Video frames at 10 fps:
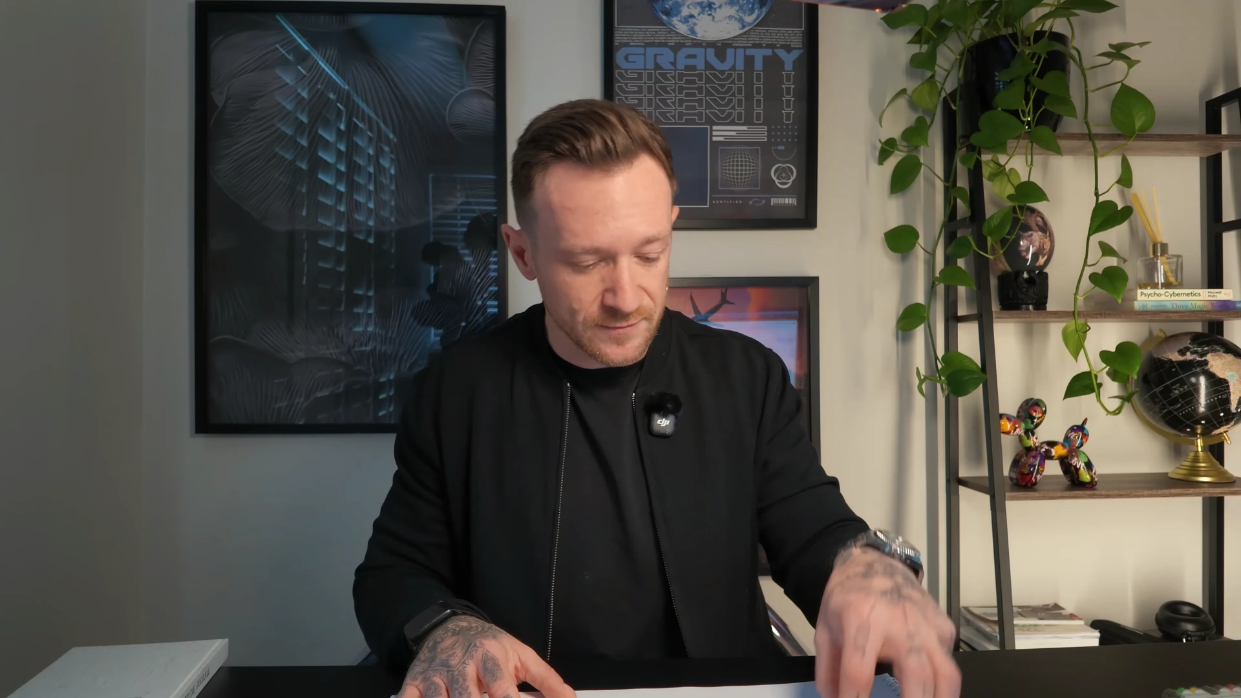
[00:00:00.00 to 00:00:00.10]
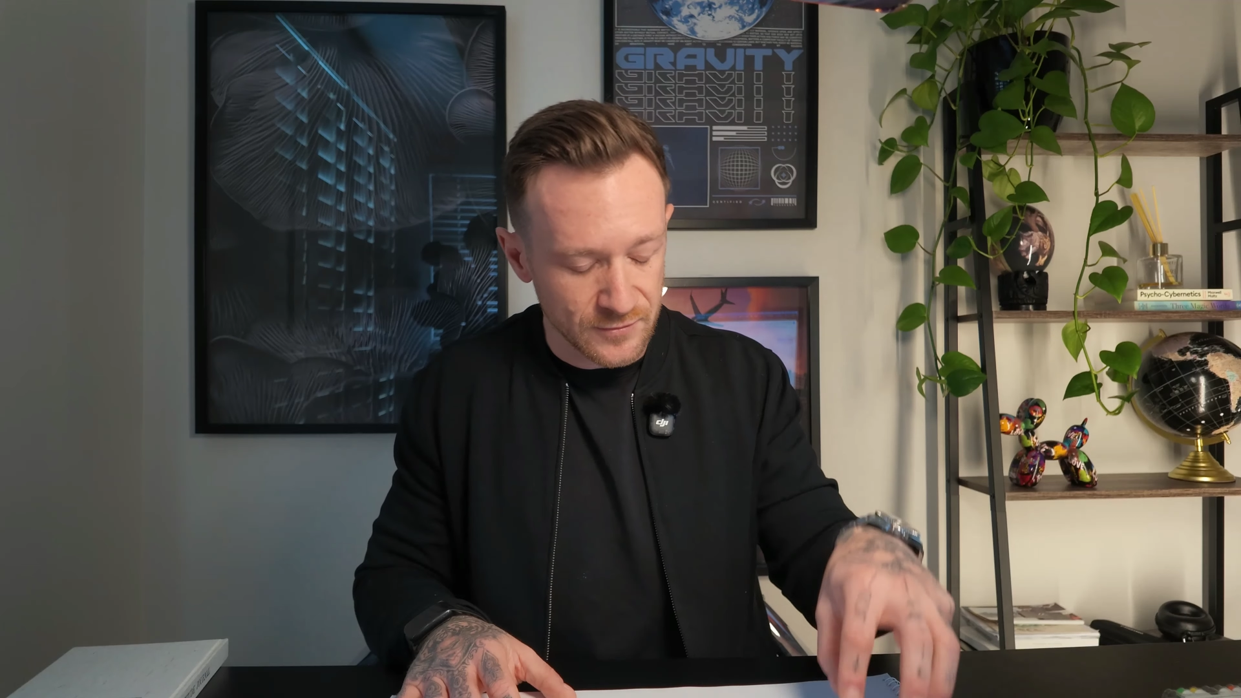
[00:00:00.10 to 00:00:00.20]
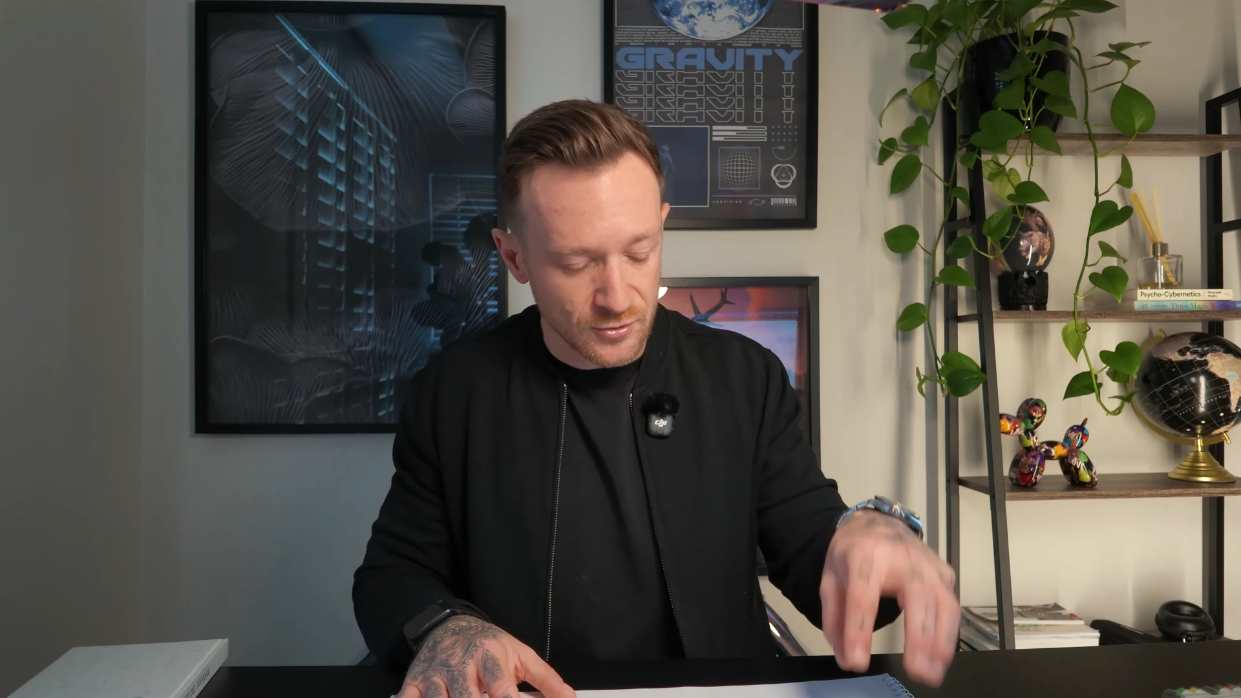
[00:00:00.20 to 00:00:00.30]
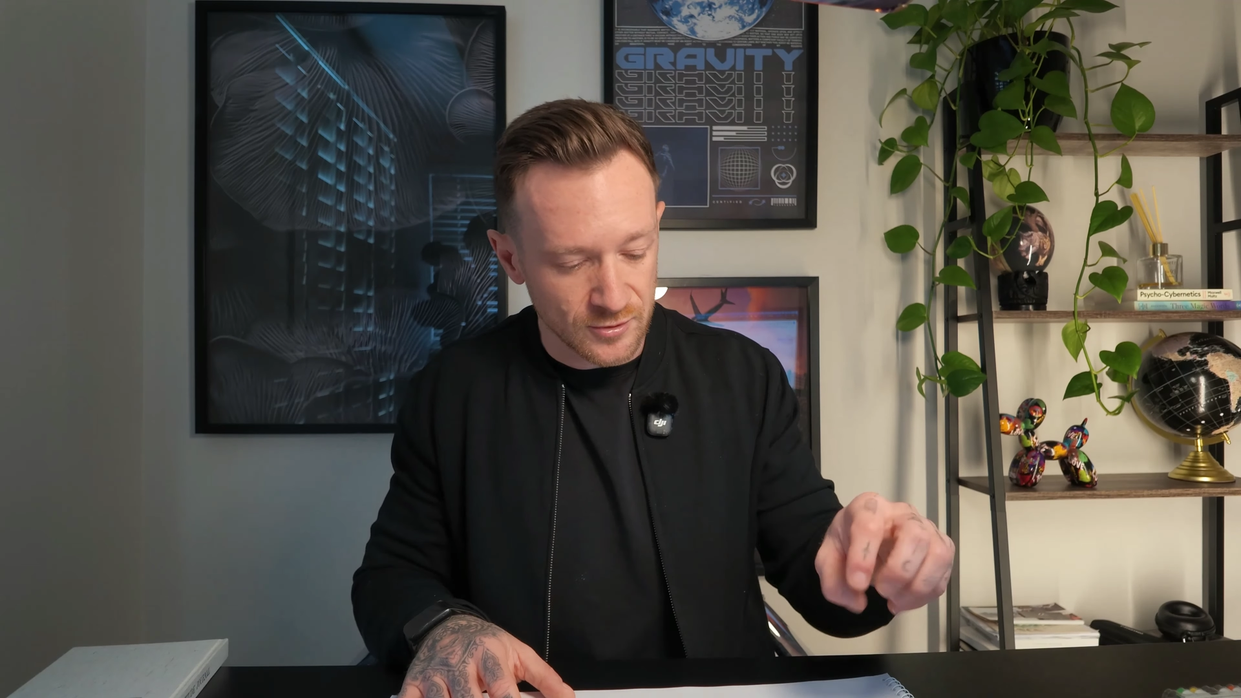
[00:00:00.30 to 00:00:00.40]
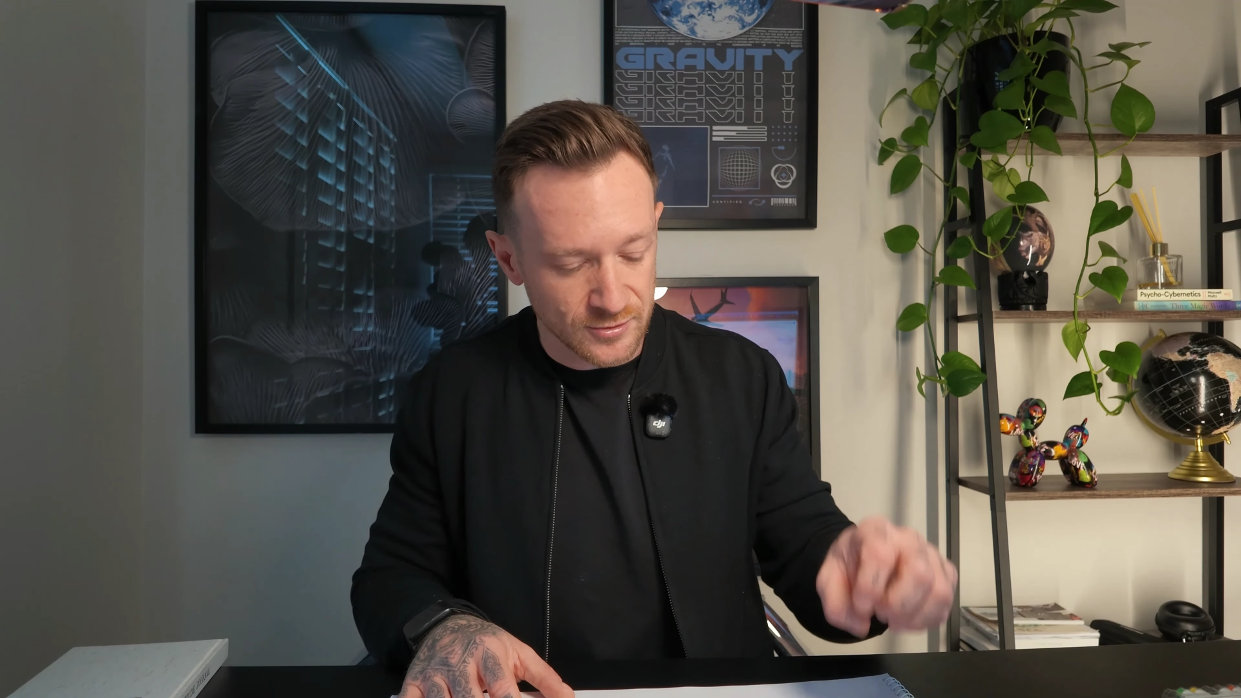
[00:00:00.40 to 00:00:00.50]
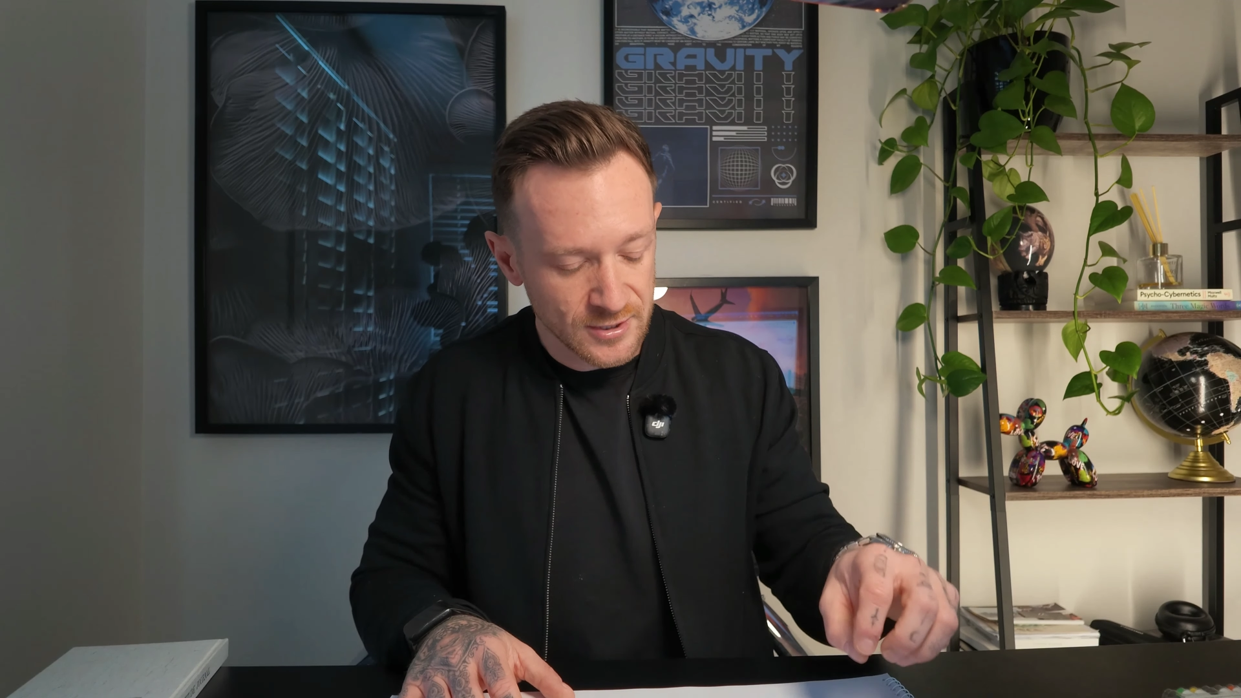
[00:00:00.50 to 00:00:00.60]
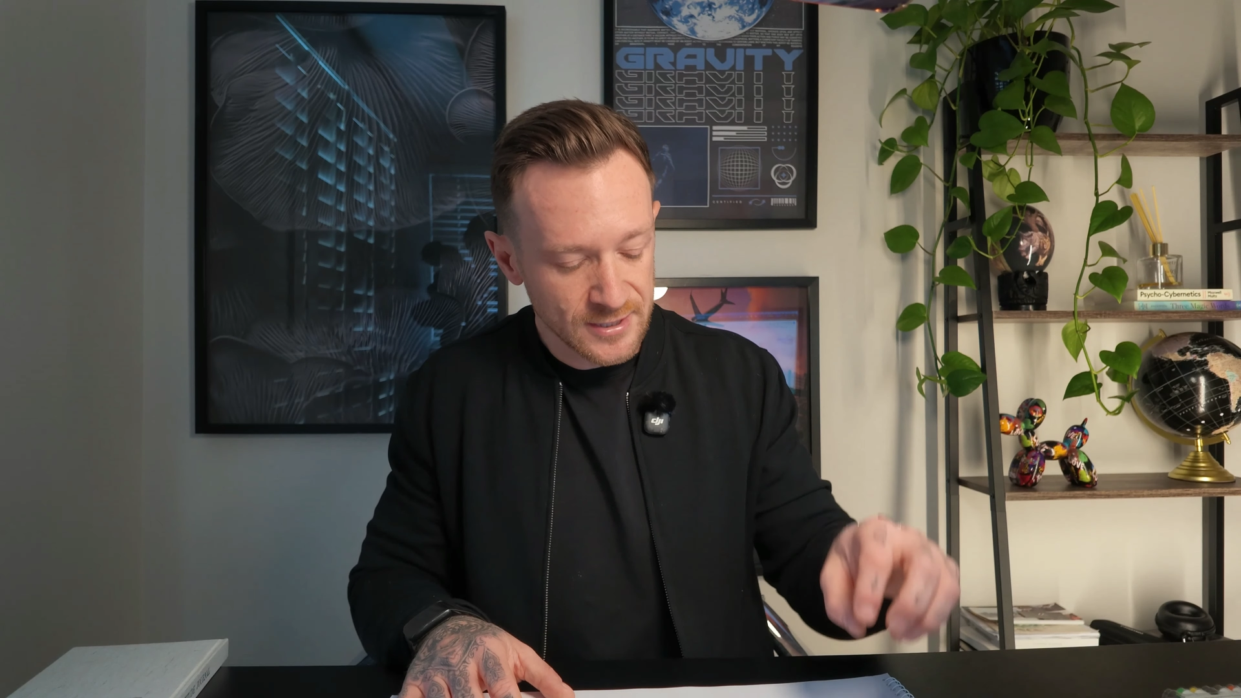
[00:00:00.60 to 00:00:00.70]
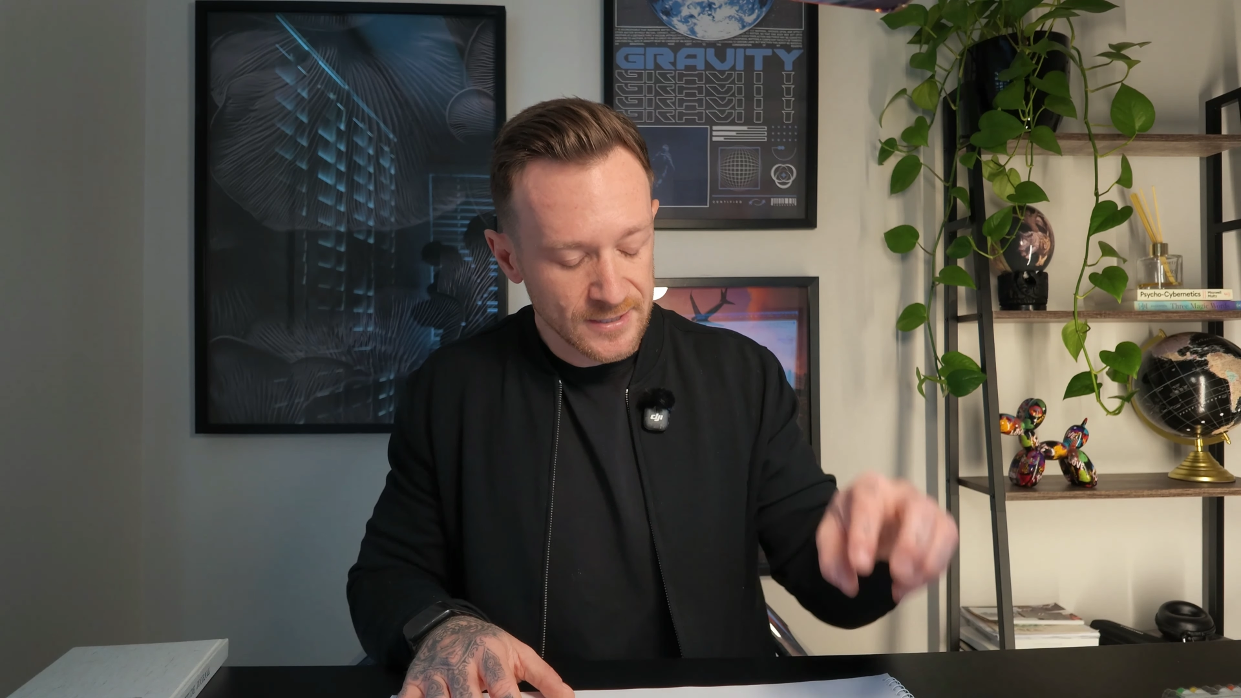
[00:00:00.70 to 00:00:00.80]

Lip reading: of yours.